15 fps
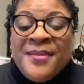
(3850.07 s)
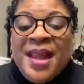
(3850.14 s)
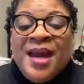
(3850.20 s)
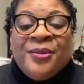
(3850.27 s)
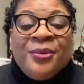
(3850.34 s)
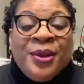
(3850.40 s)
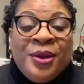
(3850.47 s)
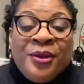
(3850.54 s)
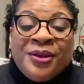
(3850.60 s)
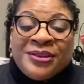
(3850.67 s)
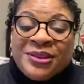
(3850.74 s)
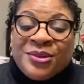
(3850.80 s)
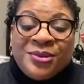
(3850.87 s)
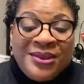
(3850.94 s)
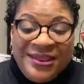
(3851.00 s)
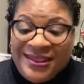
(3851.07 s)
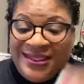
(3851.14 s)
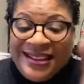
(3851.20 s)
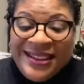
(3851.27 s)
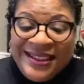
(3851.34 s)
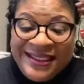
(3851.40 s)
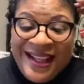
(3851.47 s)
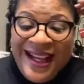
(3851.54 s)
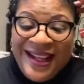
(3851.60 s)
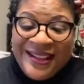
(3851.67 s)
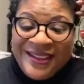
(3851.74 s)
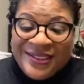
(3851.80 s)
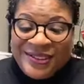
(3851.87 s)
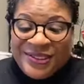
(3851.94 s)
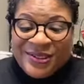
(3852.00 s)
We're going to squeeze in
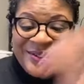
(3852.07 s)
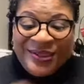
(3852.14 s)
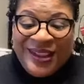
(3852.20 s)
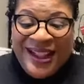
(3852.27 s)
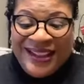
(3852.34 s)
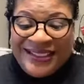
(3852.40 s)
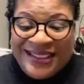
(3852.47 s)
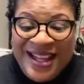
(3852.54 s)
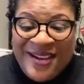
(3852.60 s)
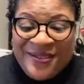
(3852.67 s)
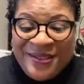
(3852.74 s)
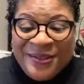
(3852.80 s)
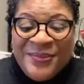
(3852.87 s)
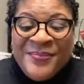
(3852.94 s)
900 New Lots Avenue